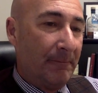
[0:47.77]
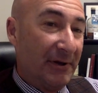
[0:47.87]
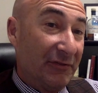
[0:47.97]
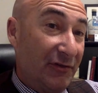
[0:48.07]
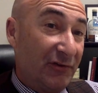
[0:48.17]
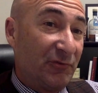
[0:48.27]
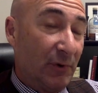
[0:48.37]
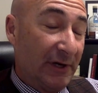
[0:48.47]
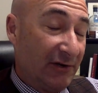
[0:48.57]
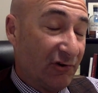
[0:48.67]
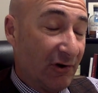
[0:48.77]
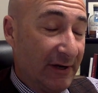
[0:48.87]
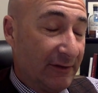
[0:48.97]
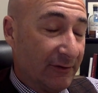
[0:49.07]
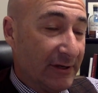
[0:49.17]
But this one, HR
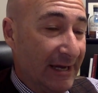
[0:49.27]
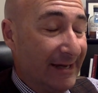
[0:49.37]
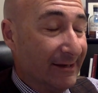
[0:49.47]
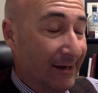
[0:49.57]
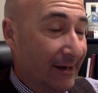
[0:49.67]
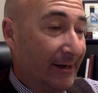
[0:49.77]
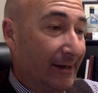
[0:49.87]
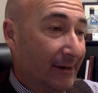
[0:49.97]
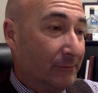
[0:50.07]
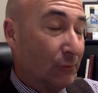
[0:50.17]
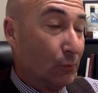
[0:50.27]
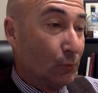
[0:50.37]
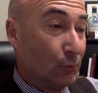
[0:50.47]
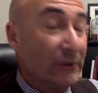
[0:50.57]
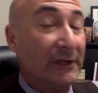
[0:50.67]
838, I am
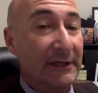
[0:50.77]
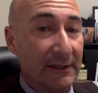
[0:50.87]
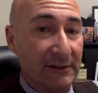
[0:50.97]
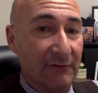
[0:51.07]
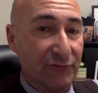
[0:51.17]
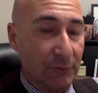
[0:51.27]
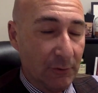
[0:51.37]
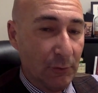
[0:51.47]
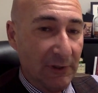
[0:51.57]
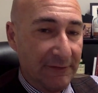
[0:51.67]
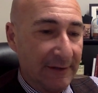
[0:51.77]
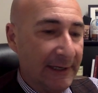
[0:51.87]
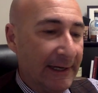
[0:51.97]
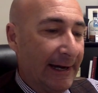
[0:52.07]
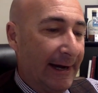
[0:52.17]
really uncomfortable with.
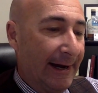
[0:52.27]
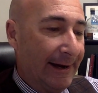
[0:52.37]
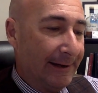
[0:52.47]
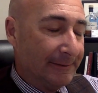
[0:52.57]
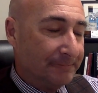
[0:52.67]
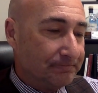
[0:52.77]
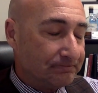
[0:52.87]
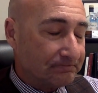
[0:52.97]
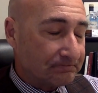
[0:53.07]
Um,